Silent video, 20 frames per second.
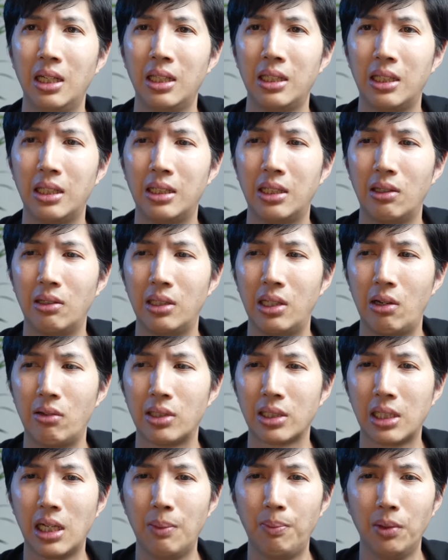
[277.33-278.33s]
there's
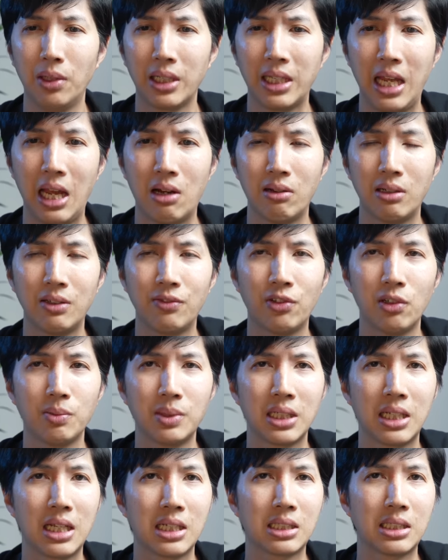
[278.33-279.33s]
a couple accounting firms,
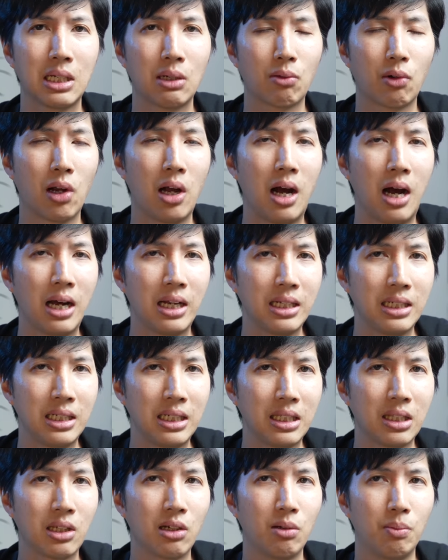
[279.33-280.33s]
I guess, that were
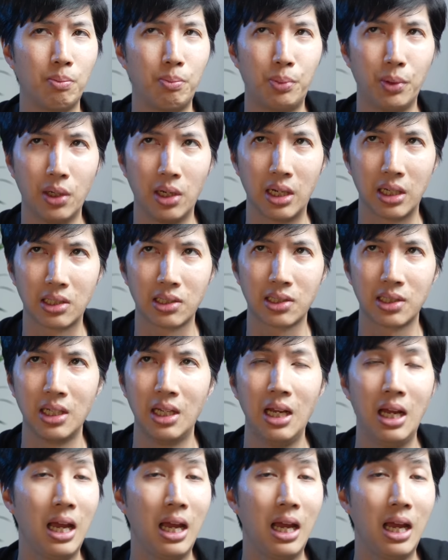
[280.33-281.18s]
auditing their books.